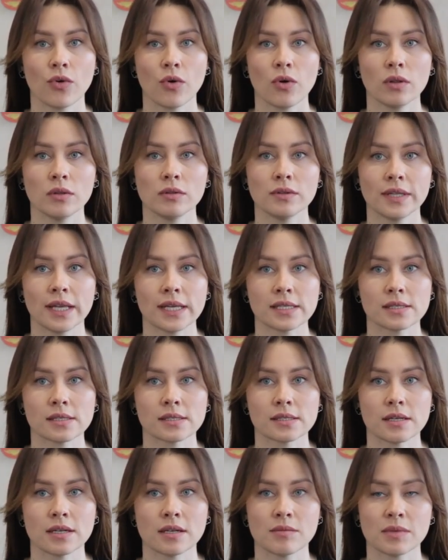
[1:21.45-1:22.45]
all
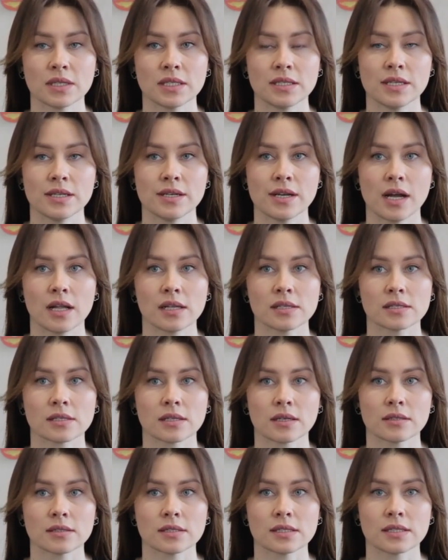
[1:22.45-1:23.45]
necessary materials
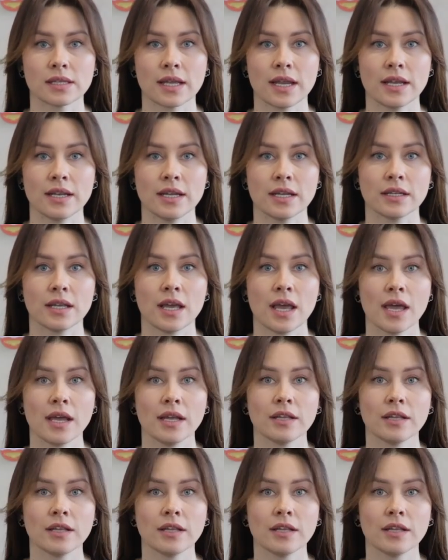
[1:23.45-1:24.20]
containing